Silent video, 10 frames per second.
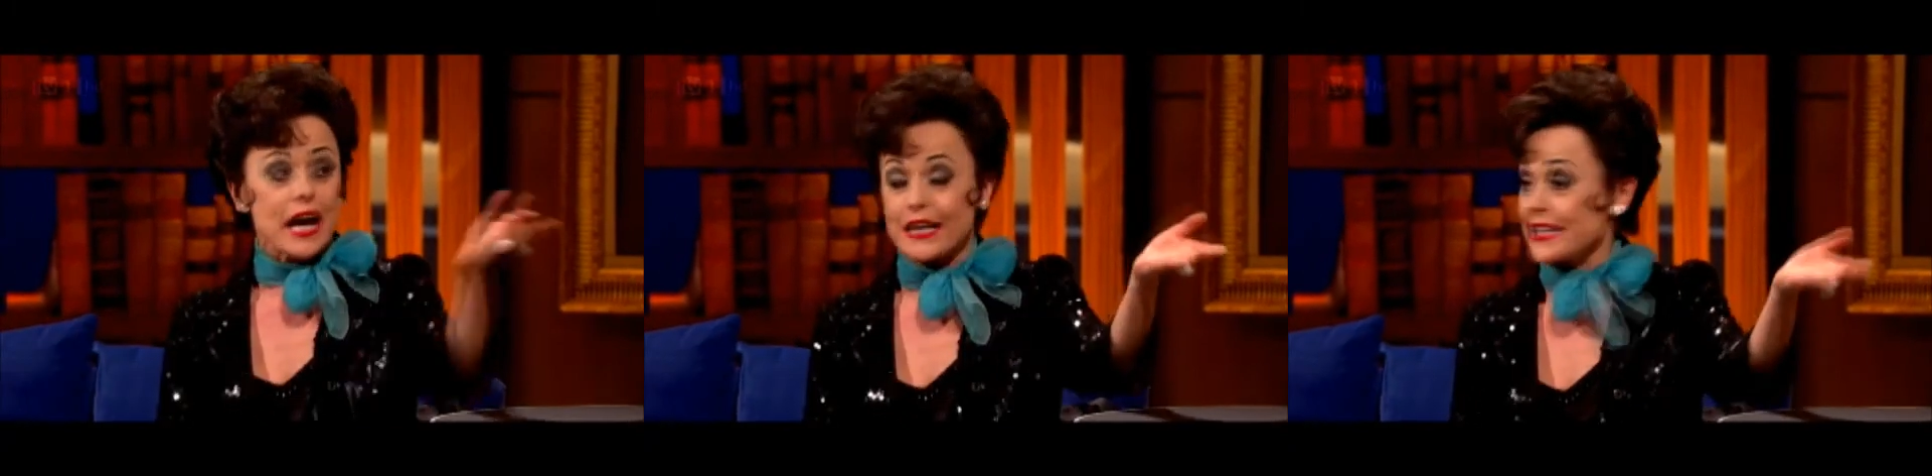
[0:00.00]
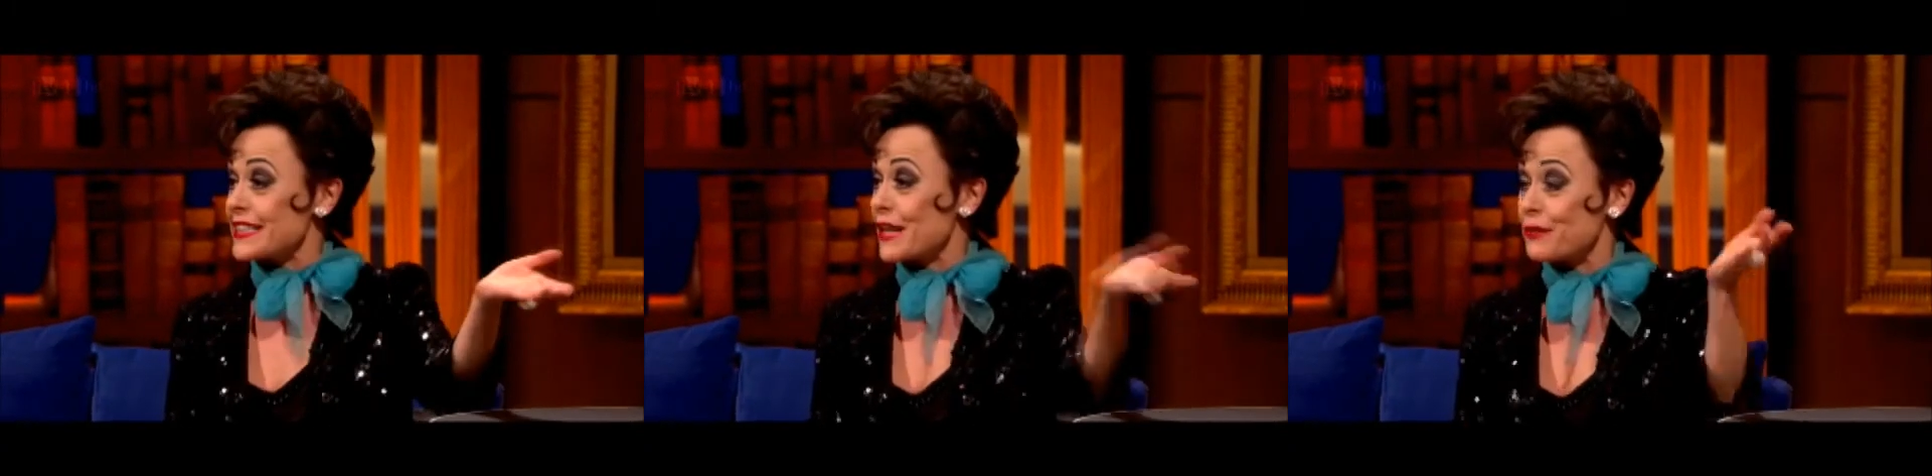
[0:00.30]
And
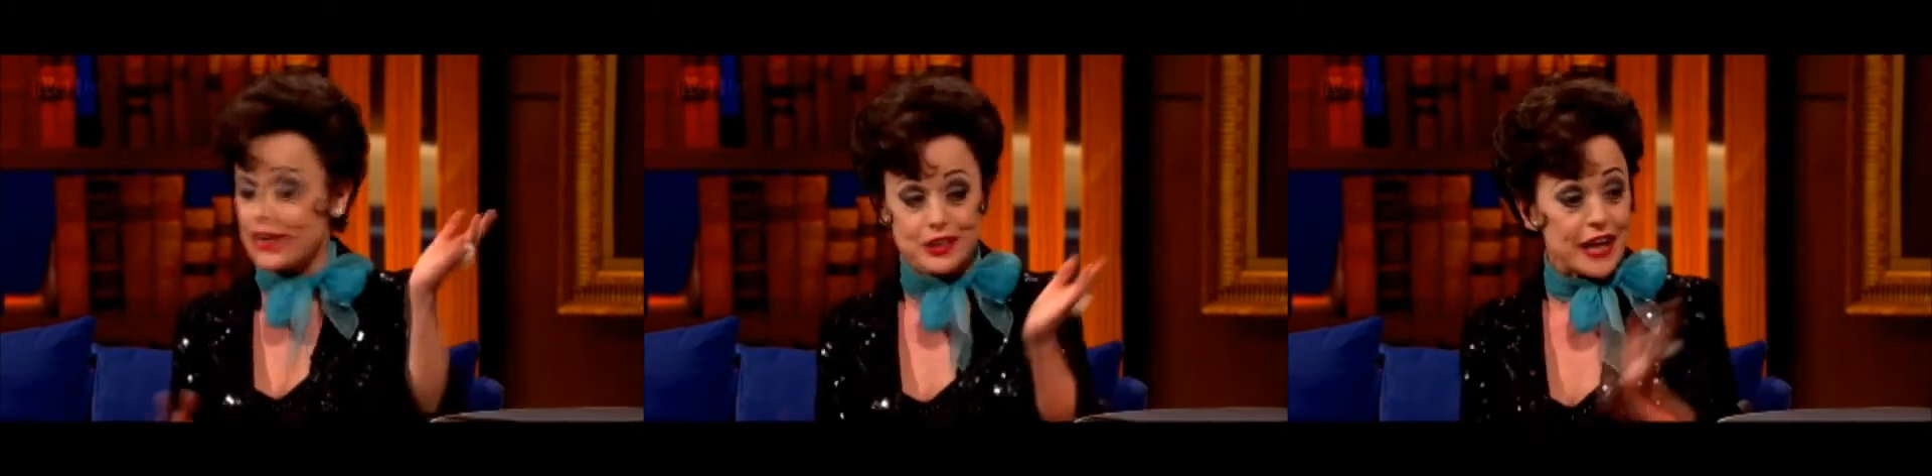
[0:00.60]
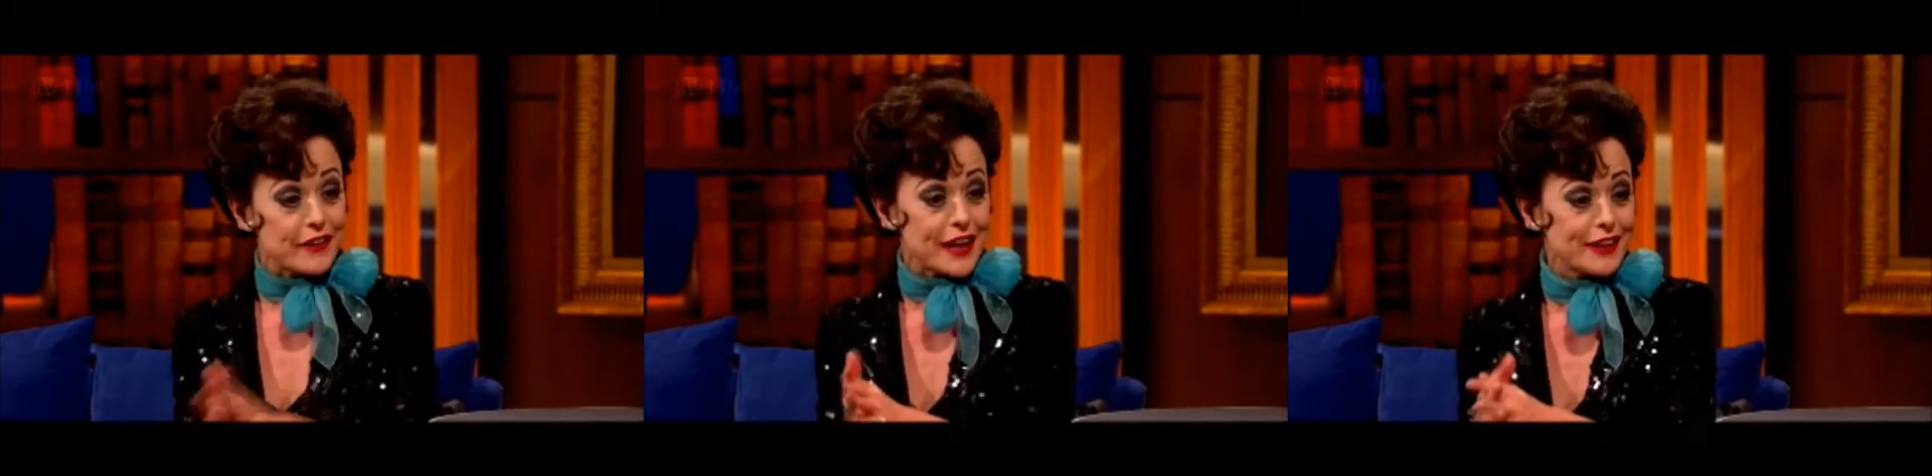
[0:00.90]
he said, where'd you
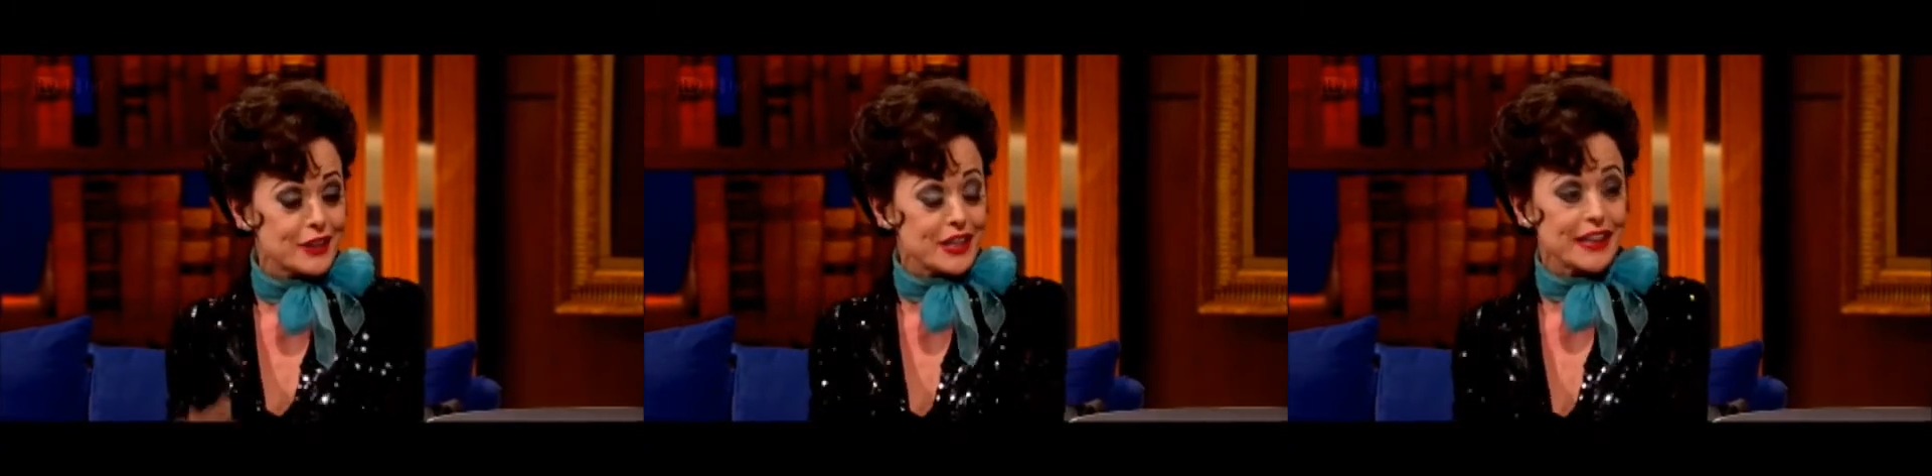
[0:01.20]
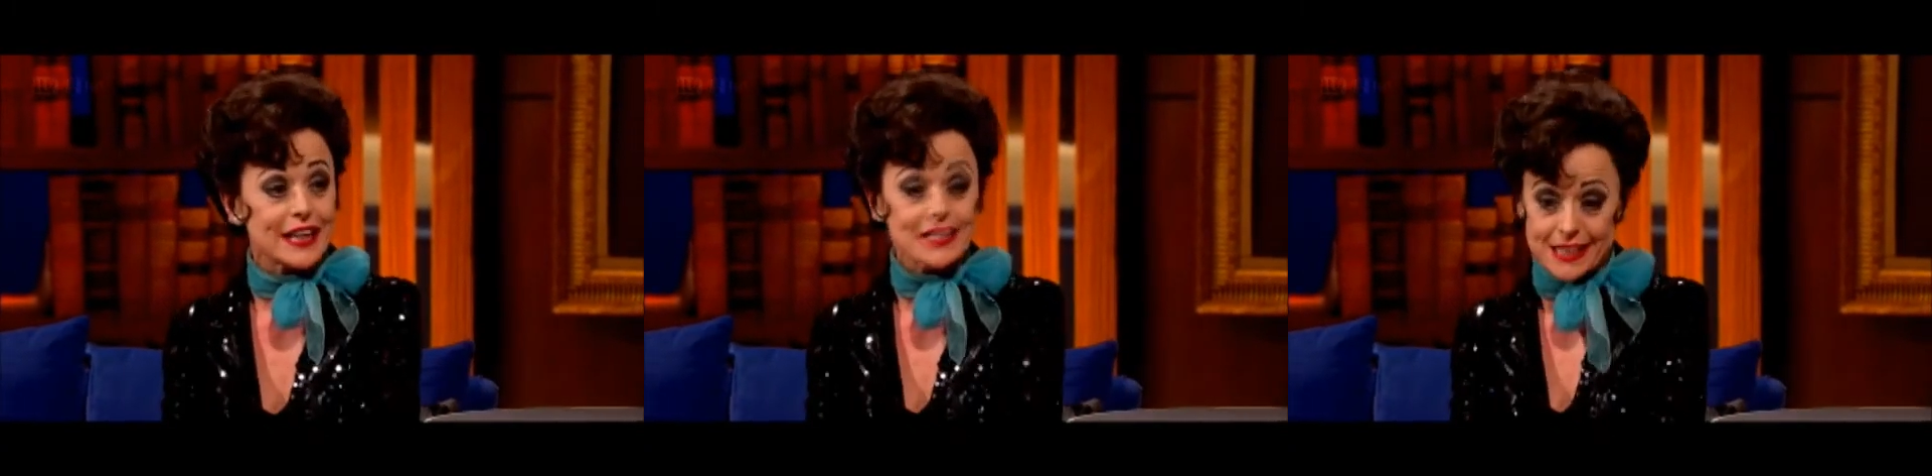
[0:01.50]
get the energy?
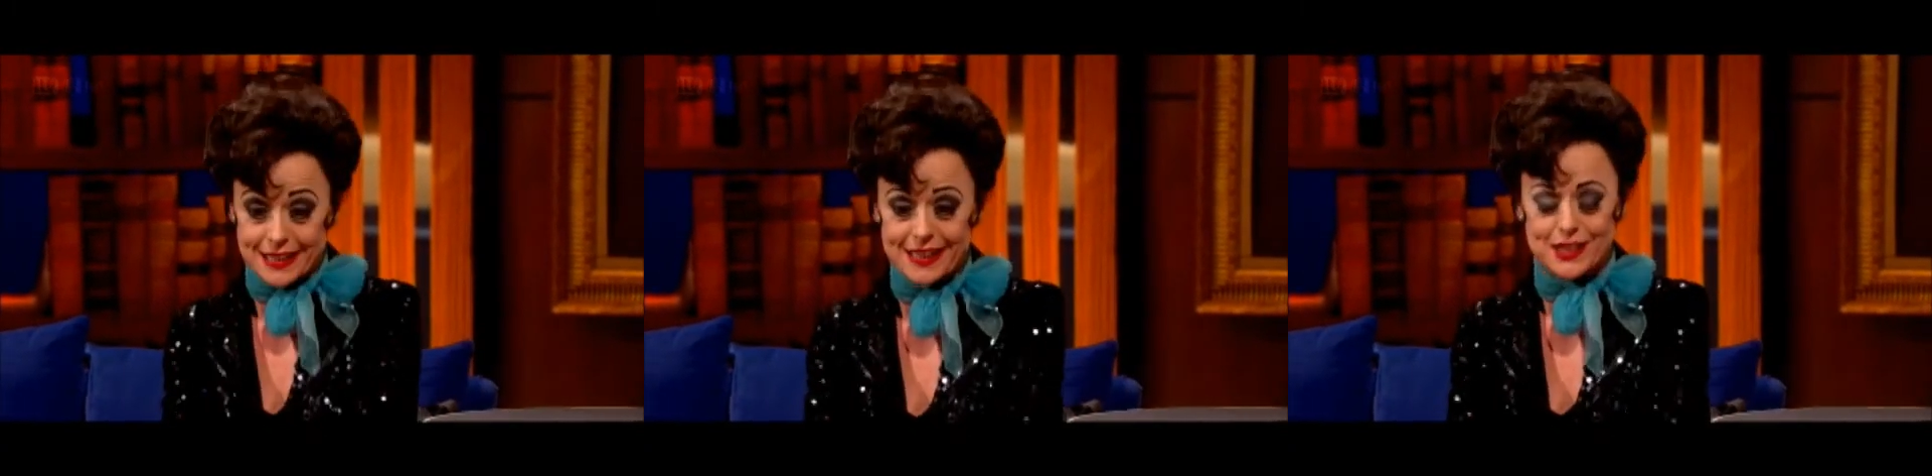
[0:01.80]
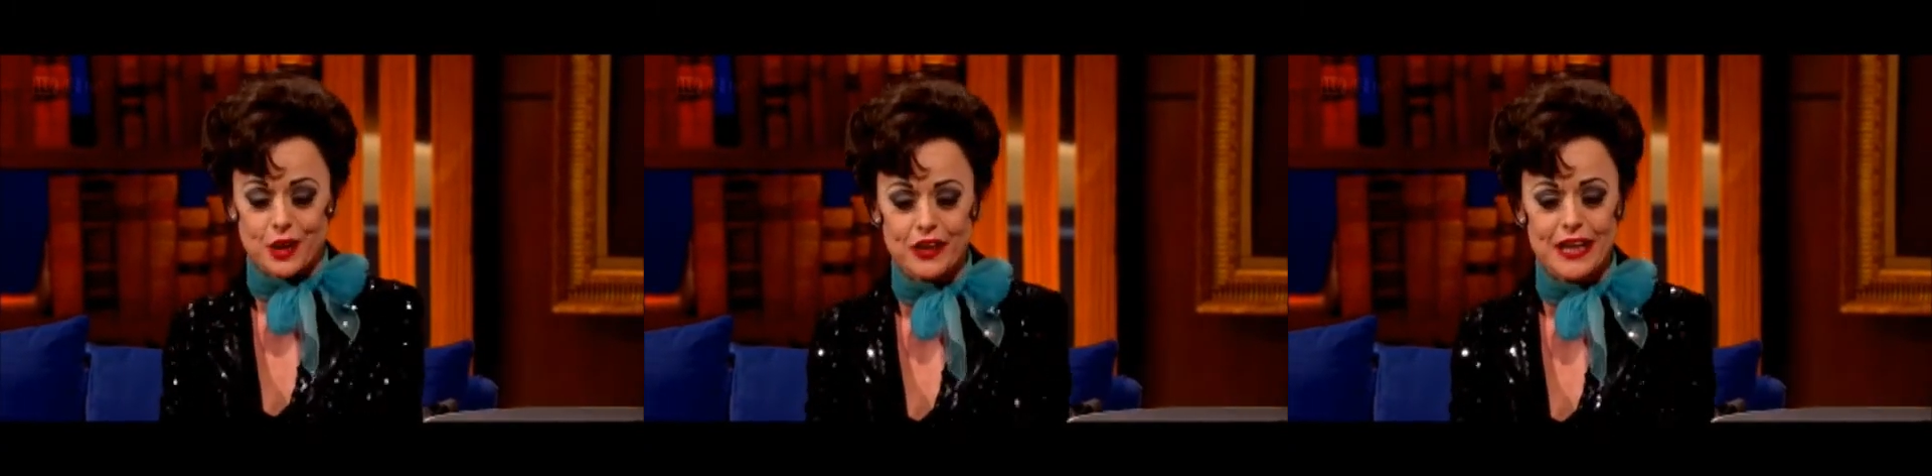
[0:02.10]
And I said,
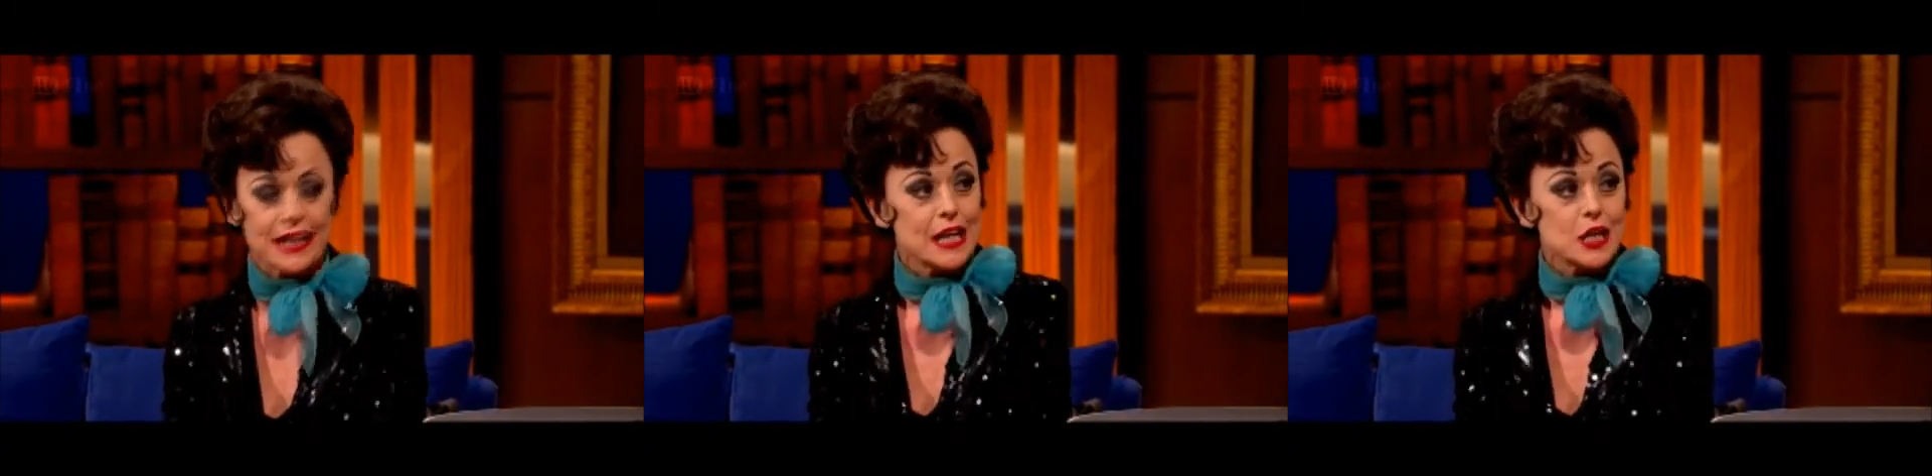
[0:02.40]
this tonic.